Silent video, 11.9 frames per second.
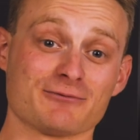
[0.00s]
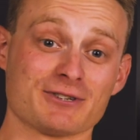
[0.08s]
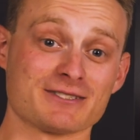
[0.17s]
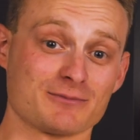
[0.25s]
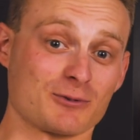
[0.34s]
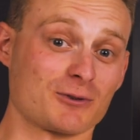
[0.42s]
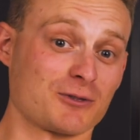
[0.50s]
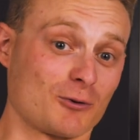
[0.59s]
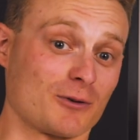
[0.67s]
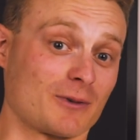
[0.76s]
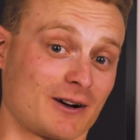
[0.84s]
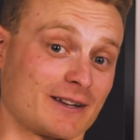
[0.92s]
reasonable
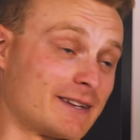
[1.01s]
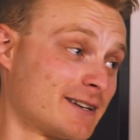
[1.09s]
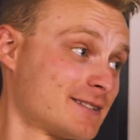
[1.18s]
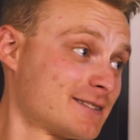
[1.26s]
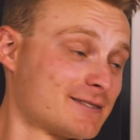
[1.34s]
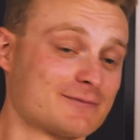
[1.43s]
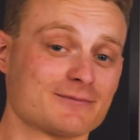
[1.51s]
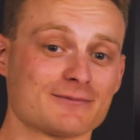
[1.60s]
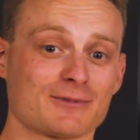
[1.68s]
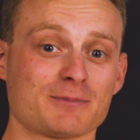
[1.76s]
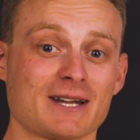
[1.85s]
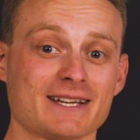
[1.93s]
thought behind this.
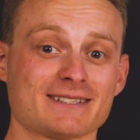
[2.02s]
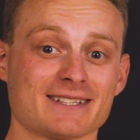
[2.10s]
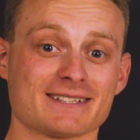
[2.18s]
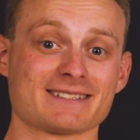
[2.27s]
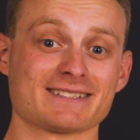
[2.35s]
Replacing okay.